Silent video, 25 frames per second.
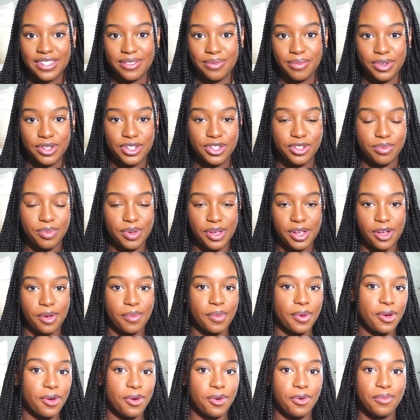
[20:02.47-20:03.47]
and what she'll be
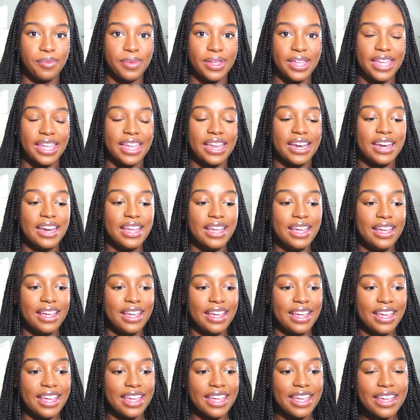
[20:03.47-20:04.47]
coming home in
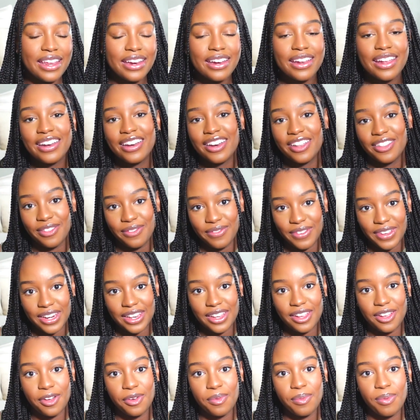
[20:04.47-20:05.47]
another
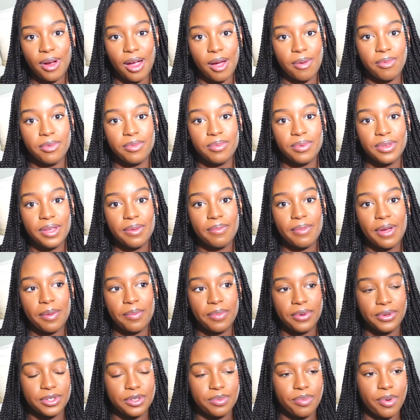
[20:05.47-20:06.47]
video, probably my
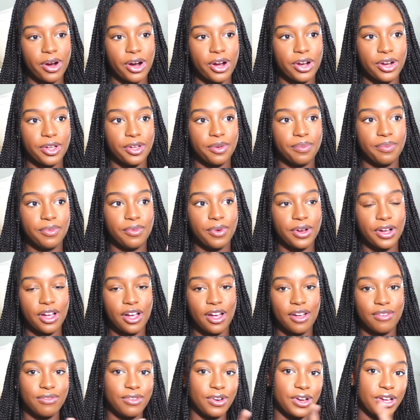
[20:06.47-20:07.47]
postpartum
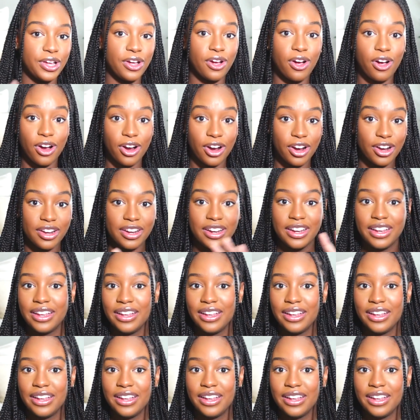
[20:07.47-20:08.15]
recovery cart